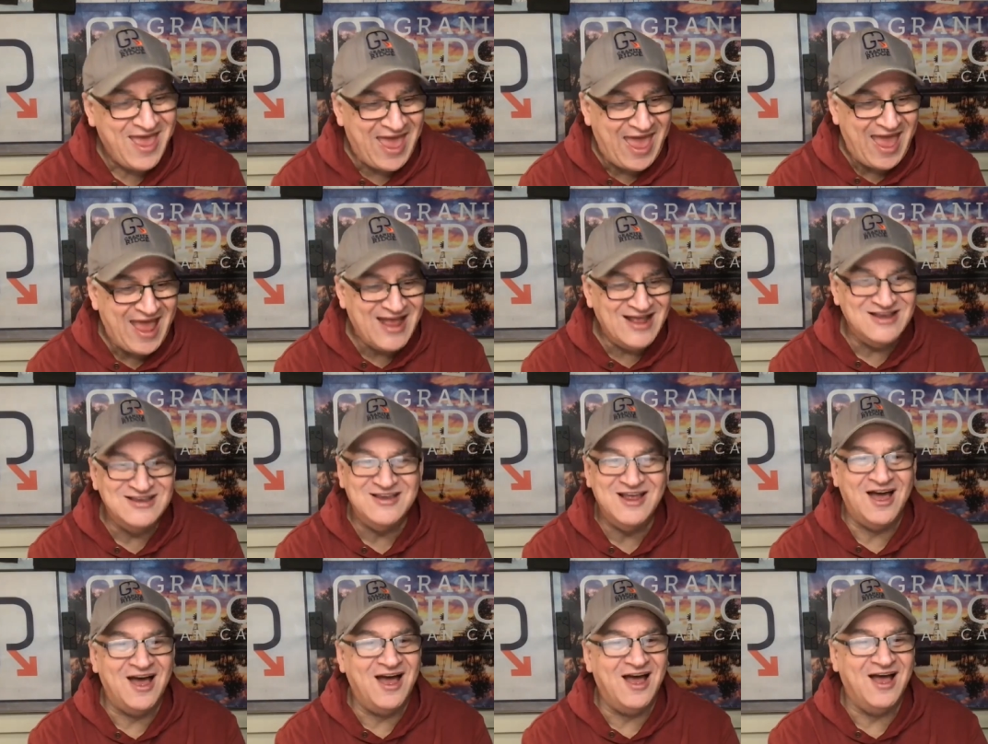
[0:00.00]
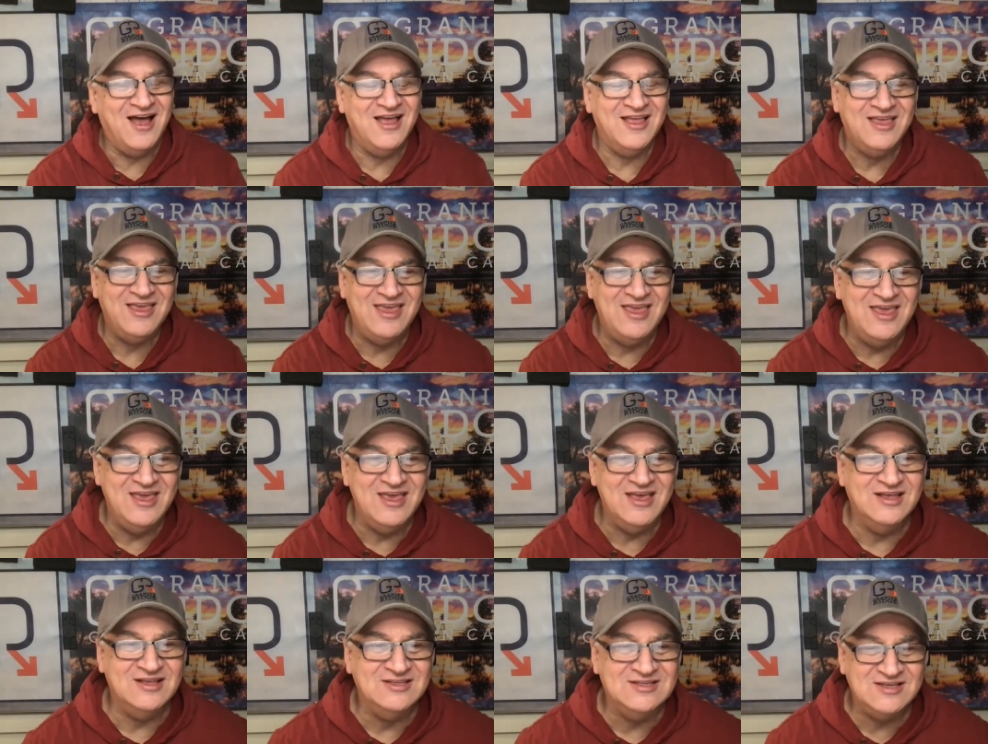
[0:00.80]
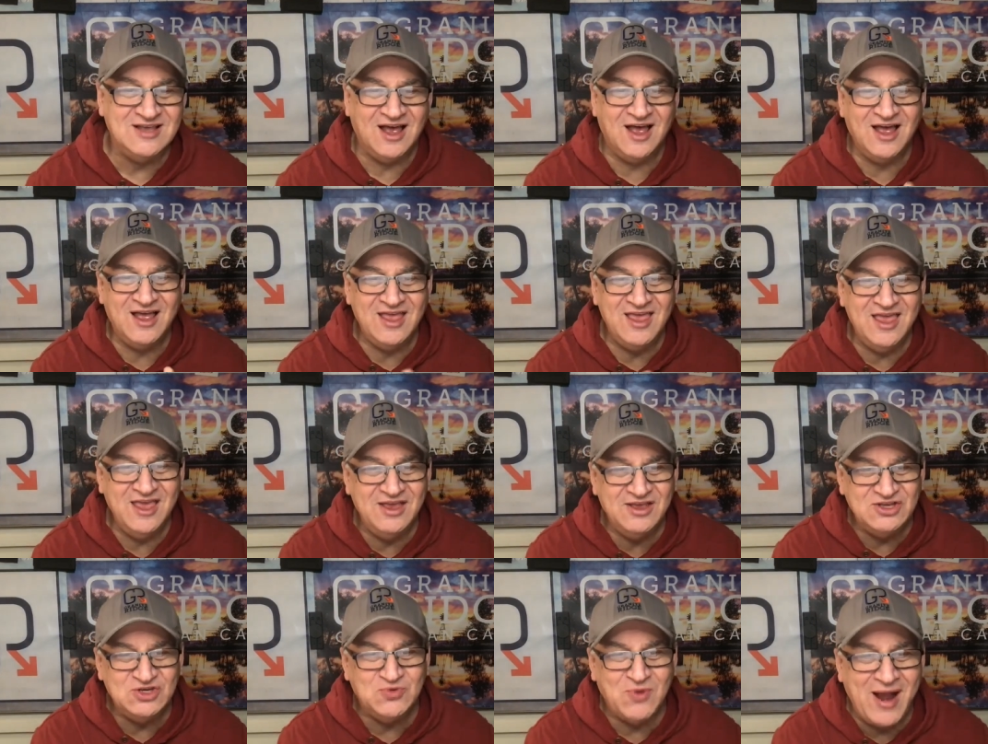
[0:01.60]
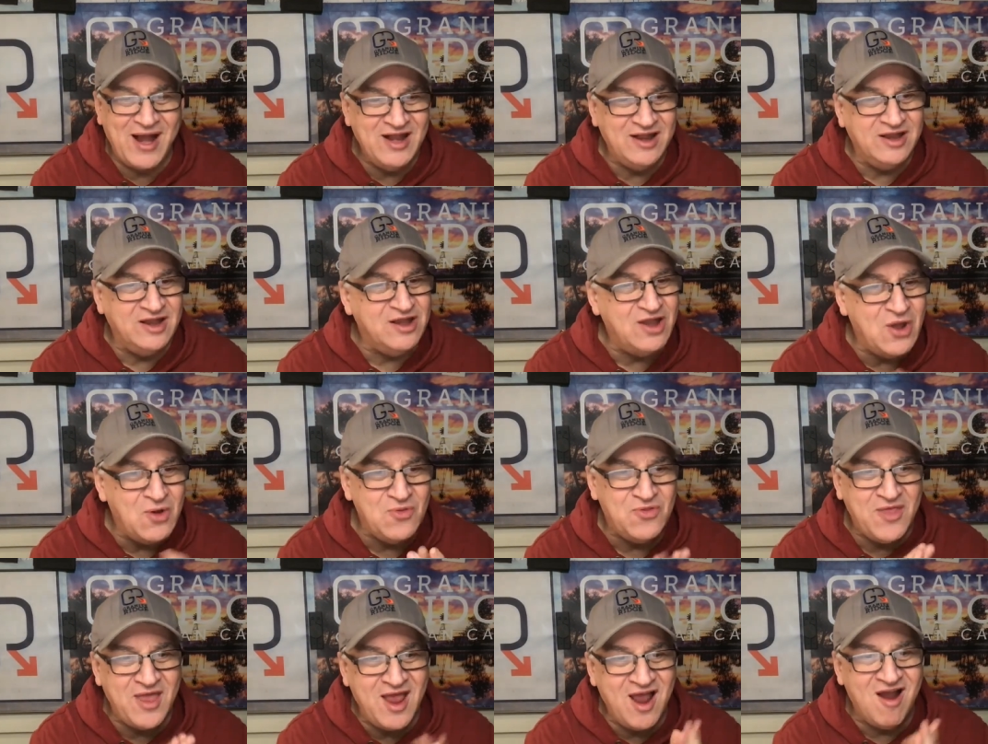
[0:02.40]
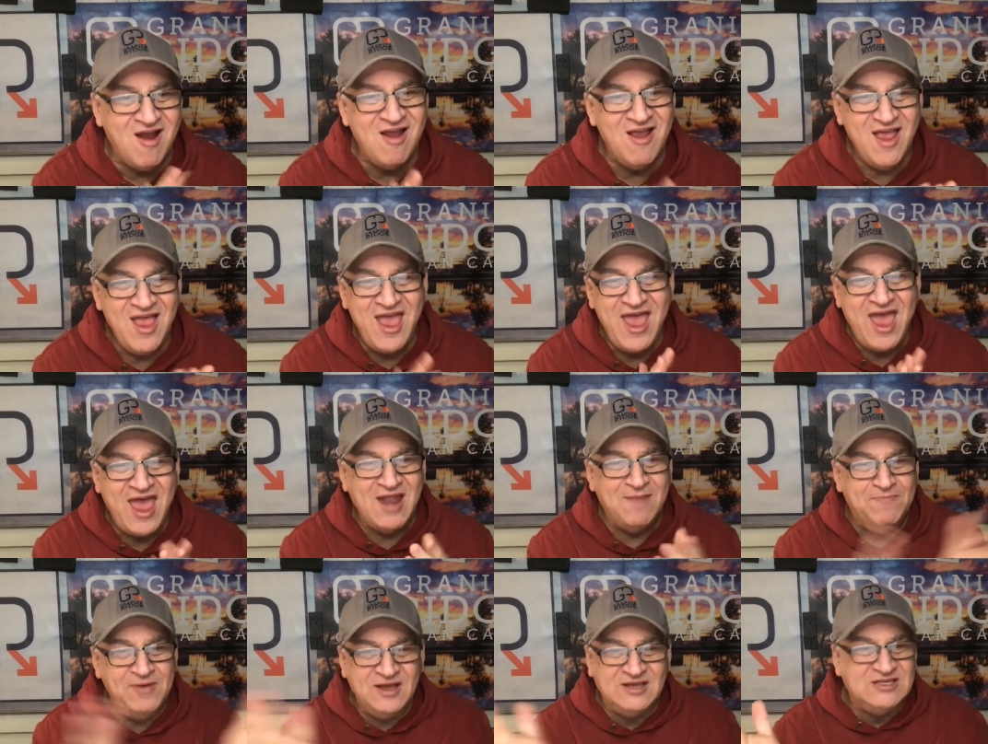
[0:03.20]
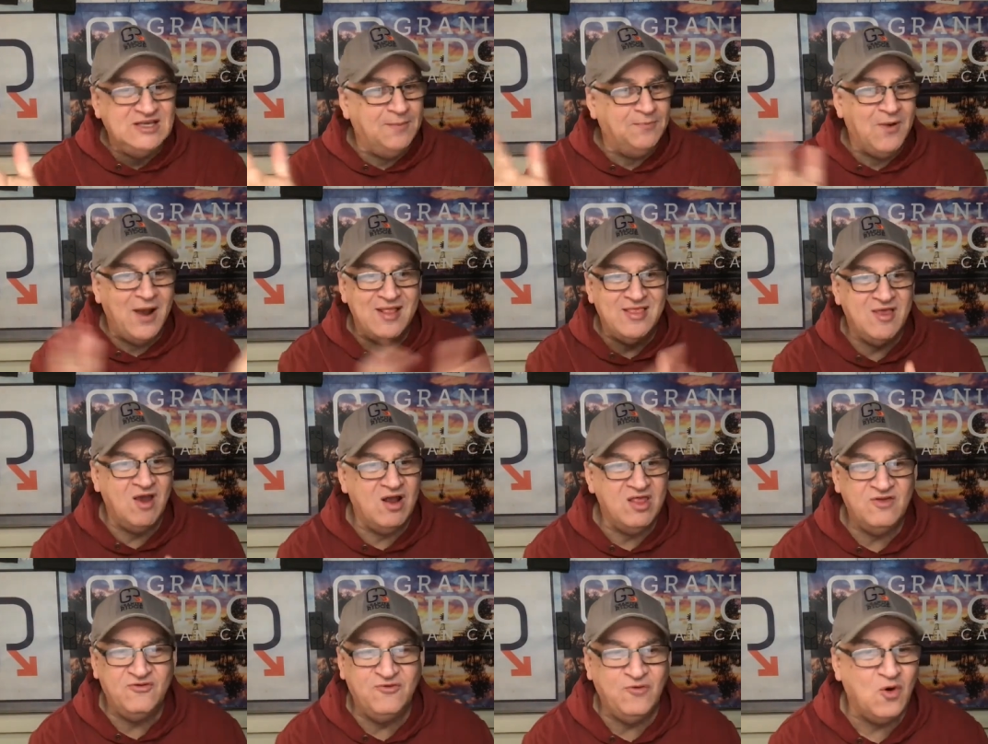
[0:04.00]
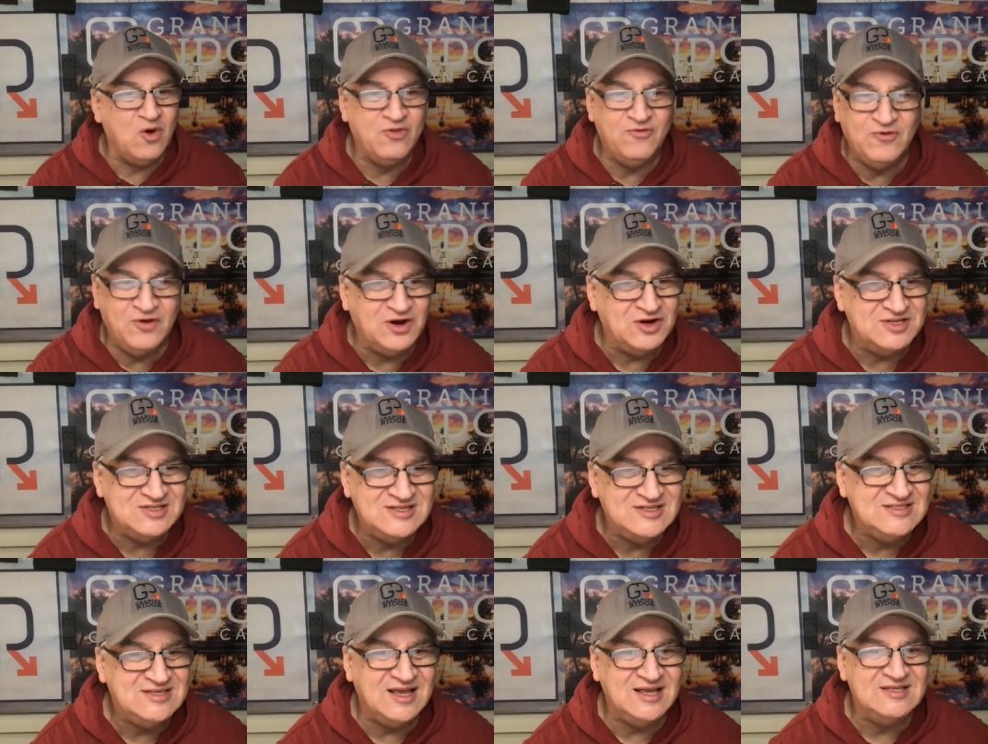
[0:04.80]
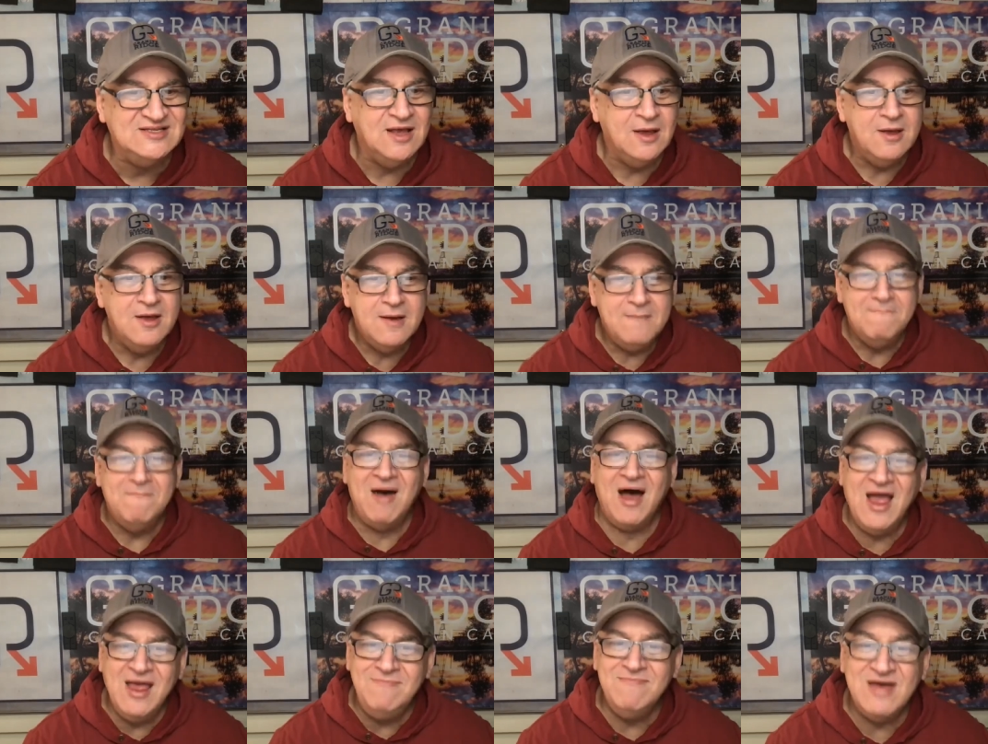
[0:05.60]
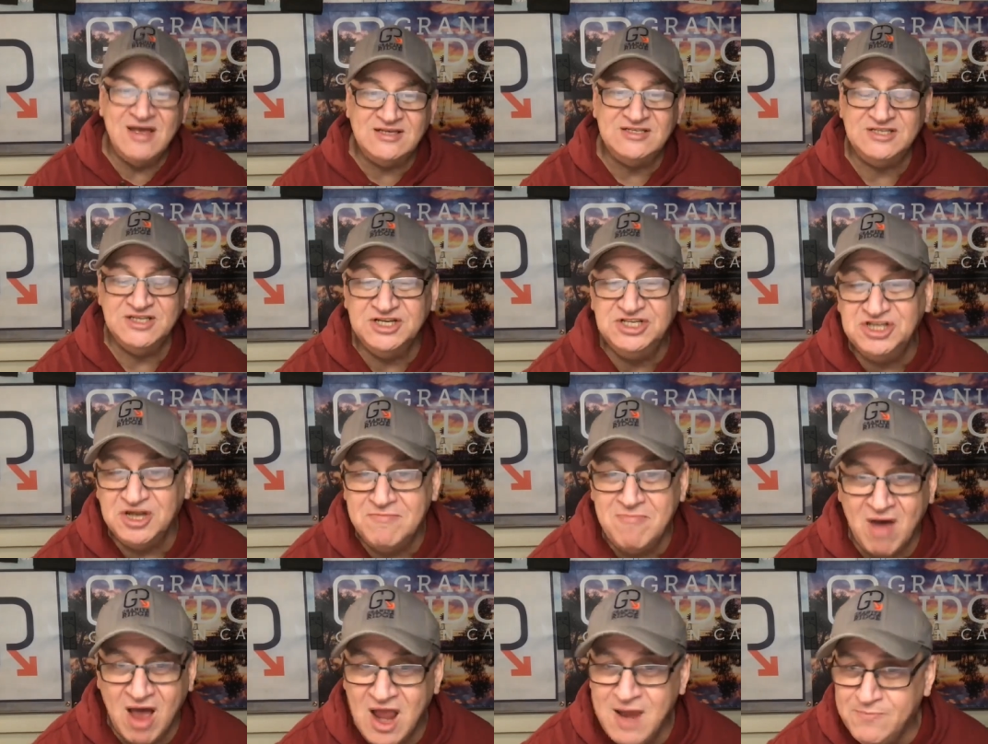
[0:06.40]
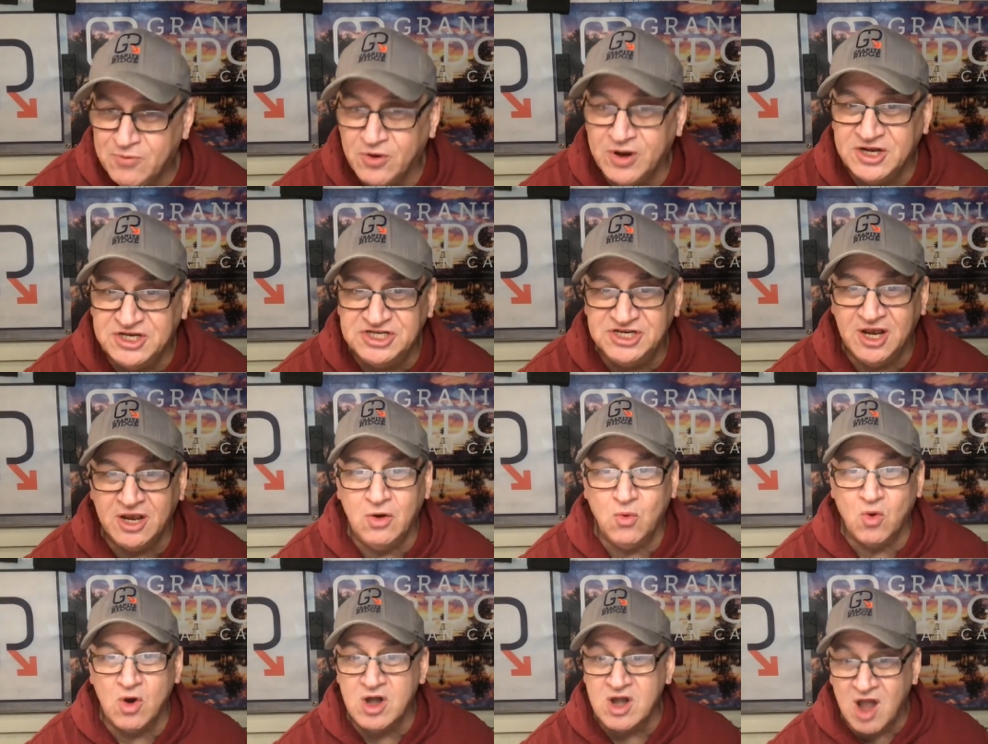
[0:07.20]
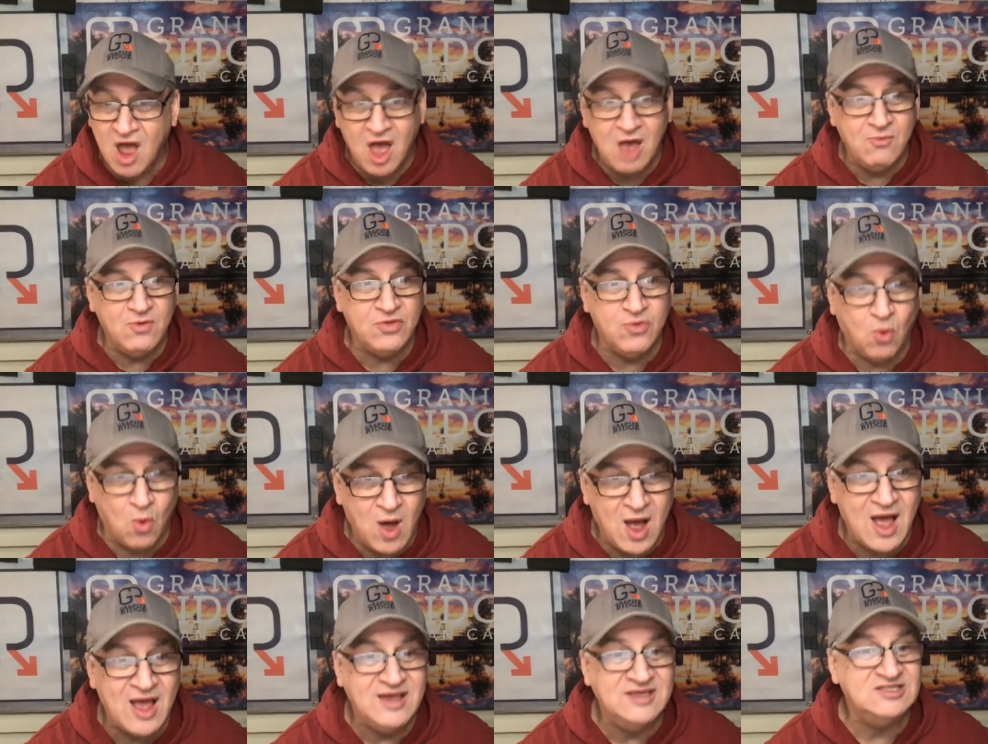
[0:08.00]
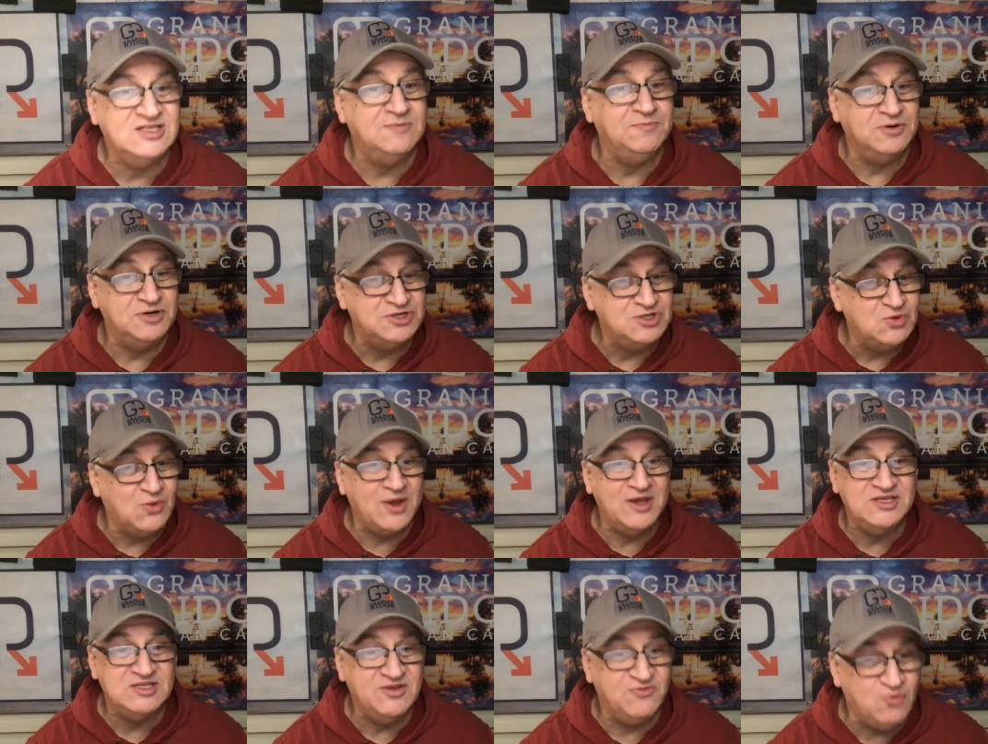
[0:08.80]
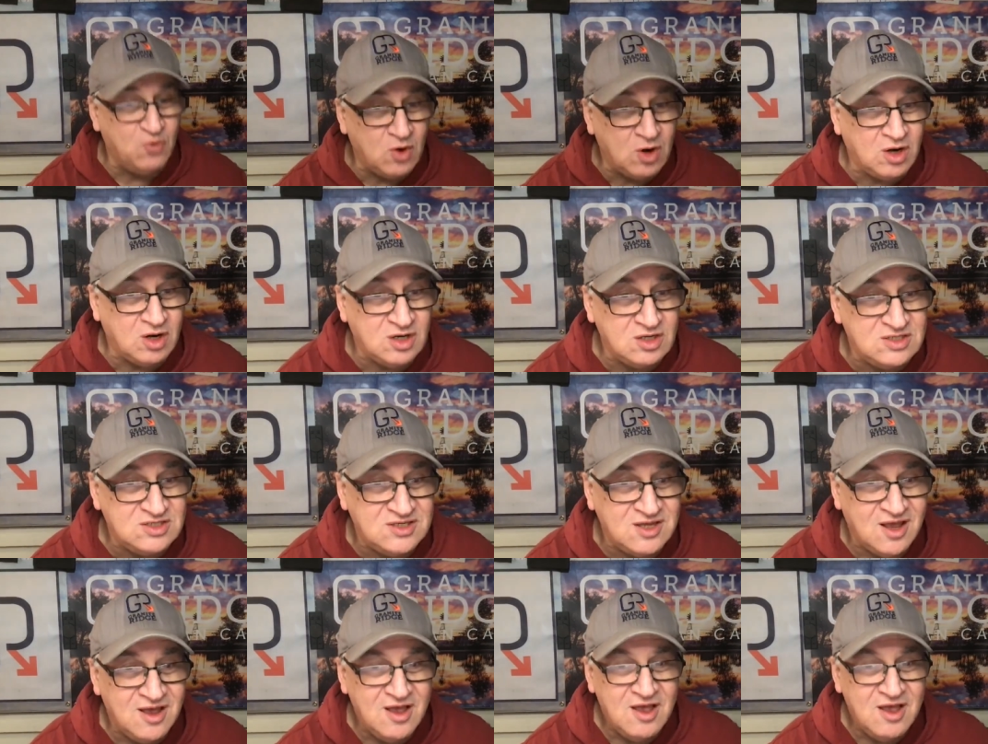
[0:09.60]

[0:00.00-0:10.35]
And uh, he is uh, he is writing the note there, and it picks up right there in the fourth verse. It says, "My message and my preaching were not with wise and persuasive words,